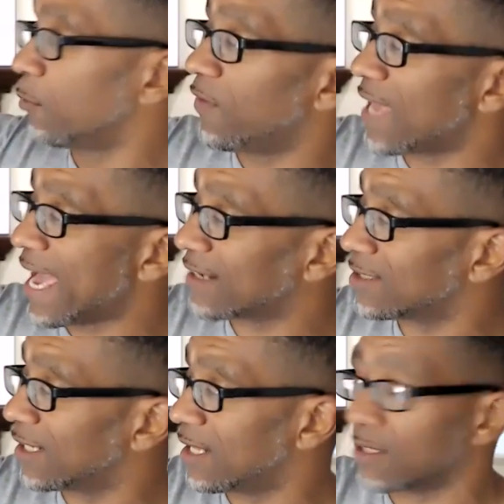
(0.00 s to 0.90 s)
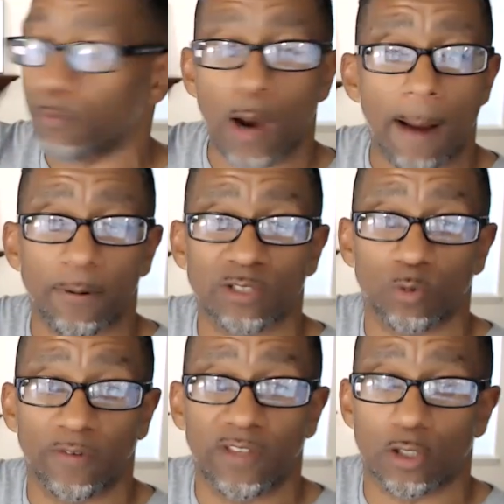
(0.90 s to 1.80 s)
we've exited the properties.
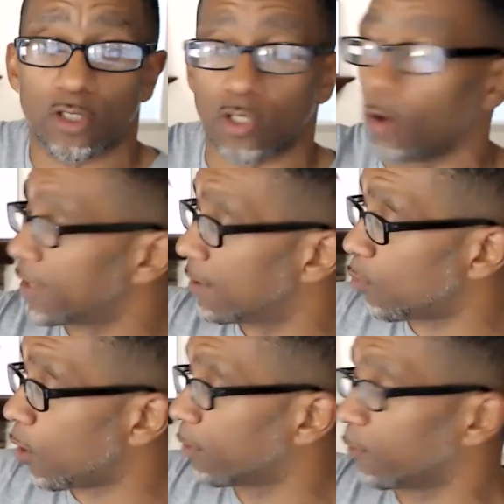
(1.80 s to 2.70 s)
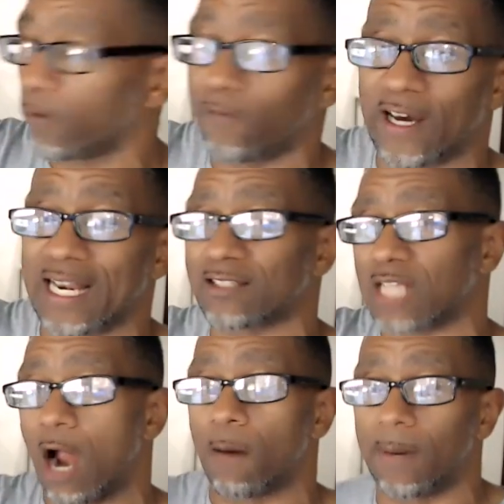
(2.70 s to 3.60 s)
We've either sold them or we've refinanced
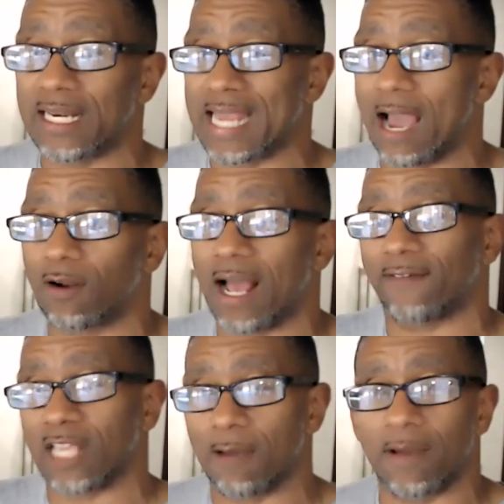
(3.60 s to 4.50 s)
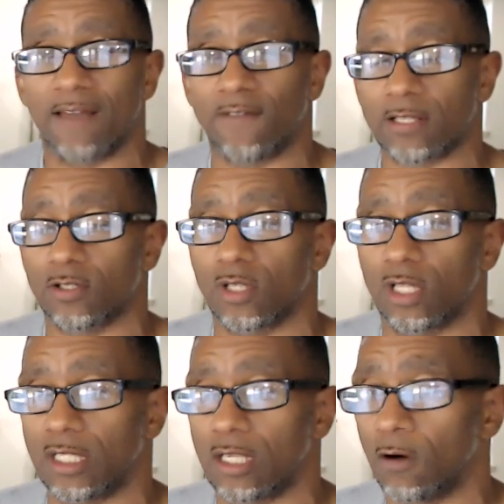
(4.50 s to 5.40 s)
our money out. I've kept my investors in
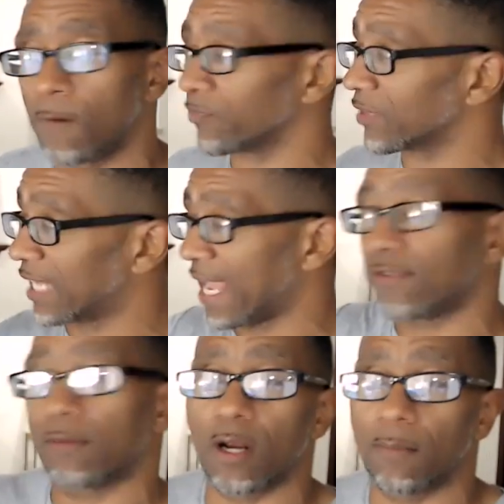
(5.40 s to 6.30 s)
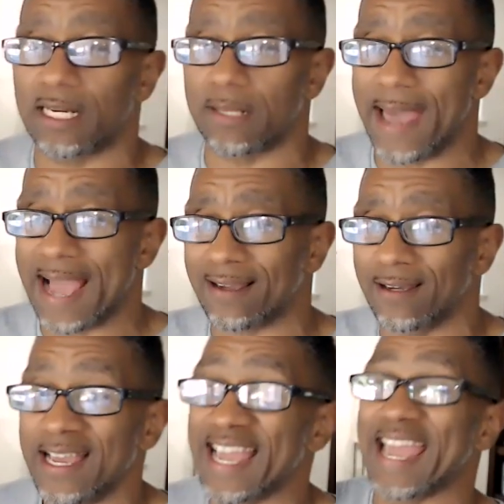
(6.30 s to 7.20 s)
the deal, gave them their money back.
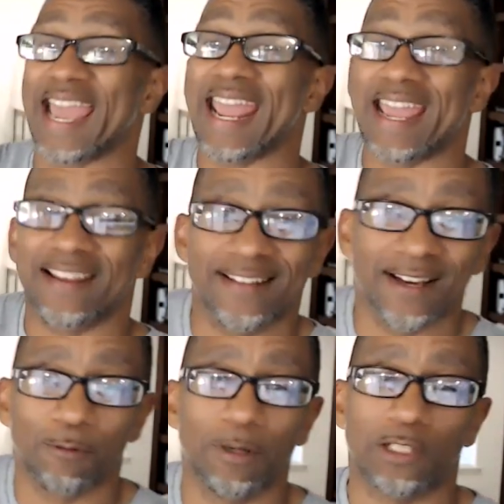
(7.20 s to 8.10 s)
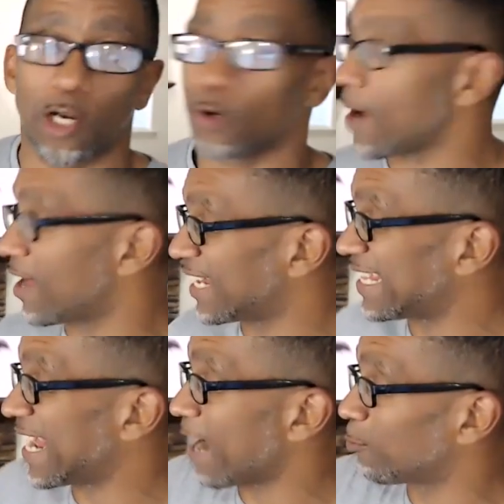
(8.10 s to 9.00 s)
And we turned around,
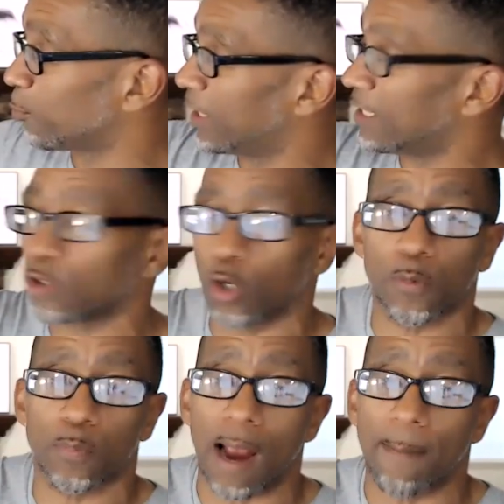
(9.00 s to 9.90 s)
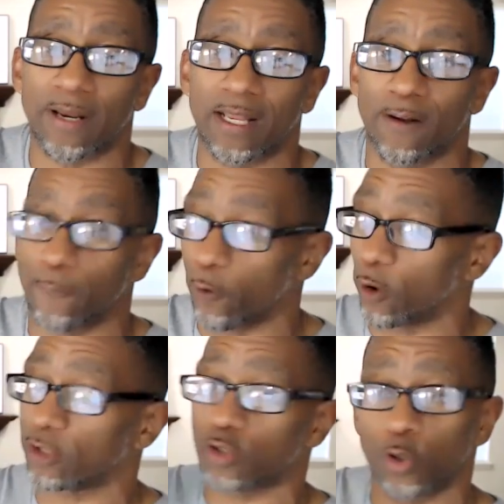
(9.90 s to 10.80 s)
and then I resold the property
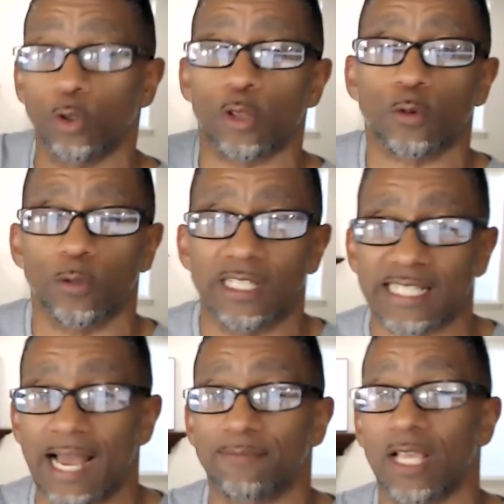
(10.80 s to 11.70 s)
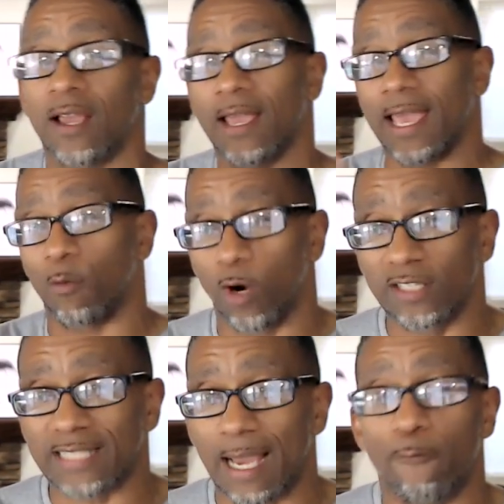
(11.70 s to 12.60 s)
for two to three times, and
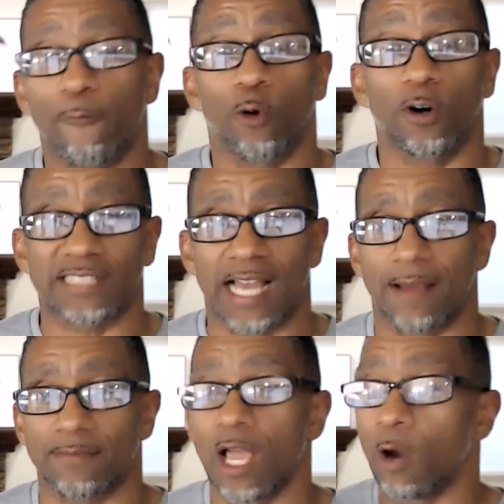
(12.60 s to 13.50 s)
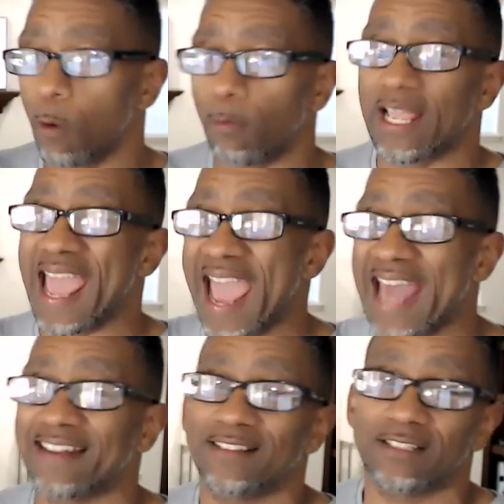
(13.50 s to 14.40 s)
one time, four times what we
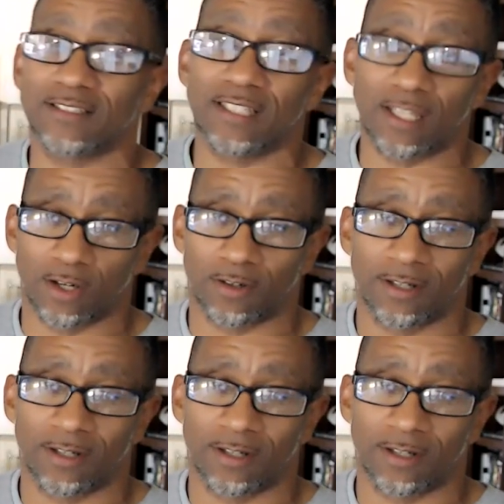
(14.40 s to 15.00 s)
had in the deal